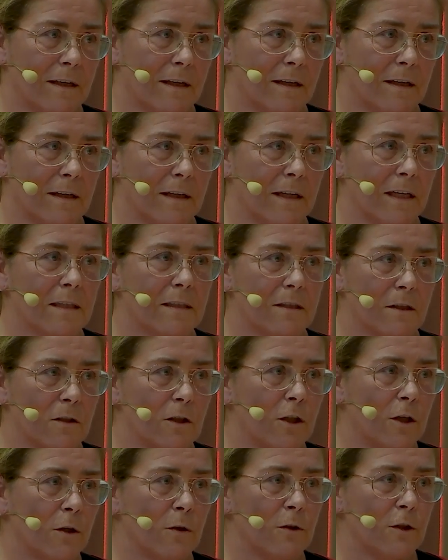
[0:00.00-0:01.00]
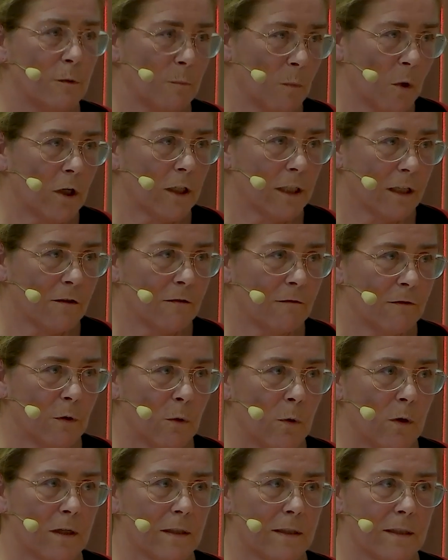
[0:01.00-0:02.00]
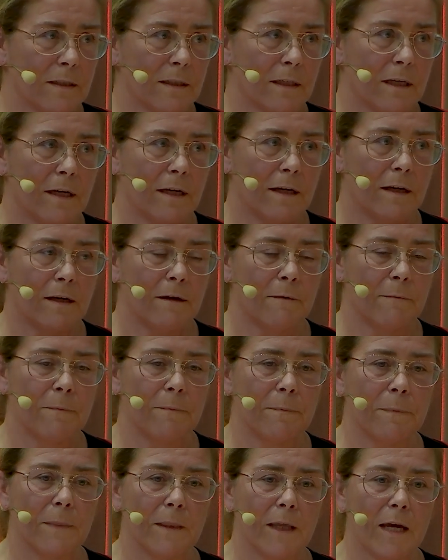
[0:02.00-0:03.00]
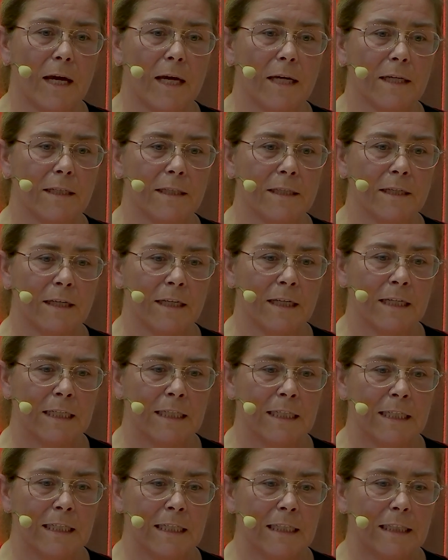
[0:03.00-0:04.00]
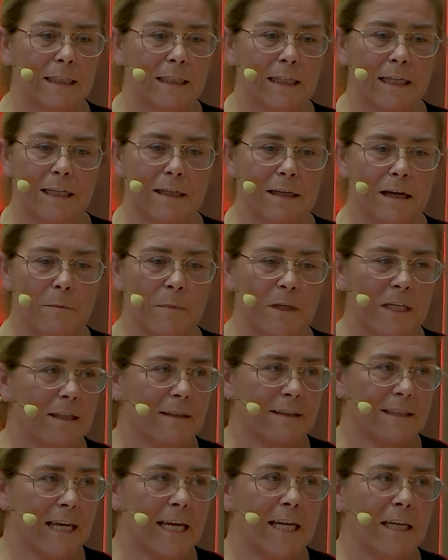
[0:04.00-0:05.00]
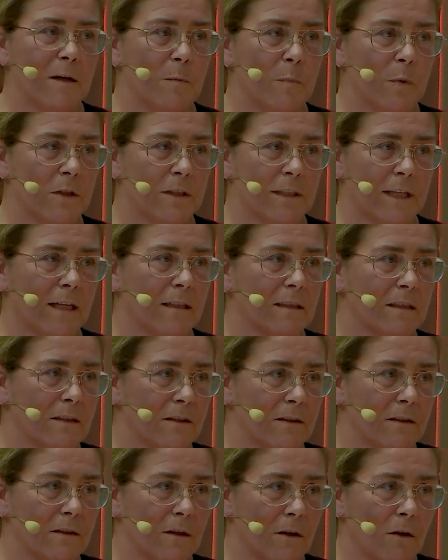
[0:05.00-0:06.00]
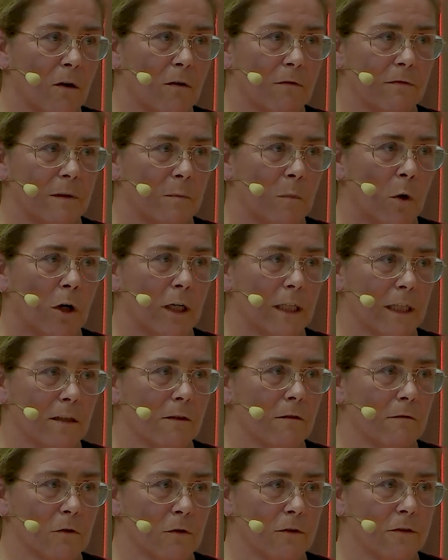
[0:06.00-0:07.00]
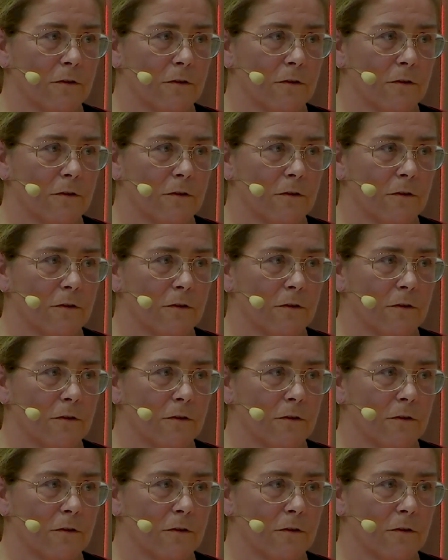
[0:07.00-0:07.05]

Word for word: uh, is a huge market, of course. Um, and I mean, it's 80% of the market of